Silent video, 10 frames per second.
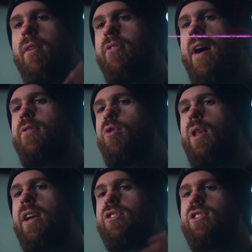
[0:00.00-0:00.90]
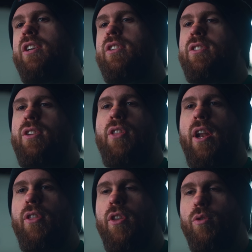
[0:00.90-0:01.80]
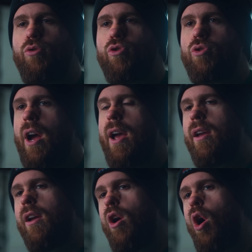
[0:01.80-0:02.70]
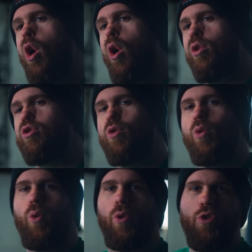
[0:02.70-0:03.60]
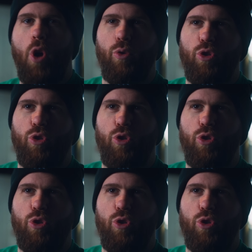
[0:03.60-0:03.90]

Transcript: 5 cool exercises that I think you should try. Old school, no